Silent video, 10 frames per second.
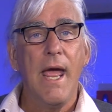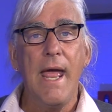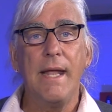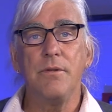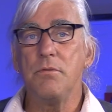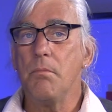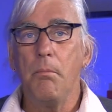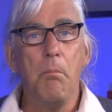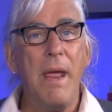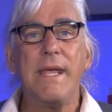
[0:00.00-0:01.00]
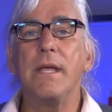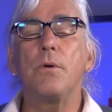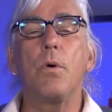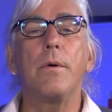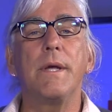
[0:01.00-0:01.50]
And make
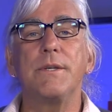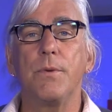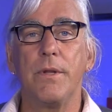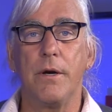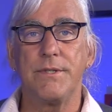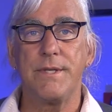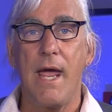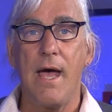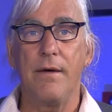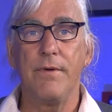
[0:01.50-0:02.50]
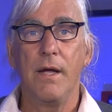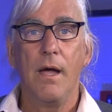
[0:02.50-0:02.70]
inquiries with our staff.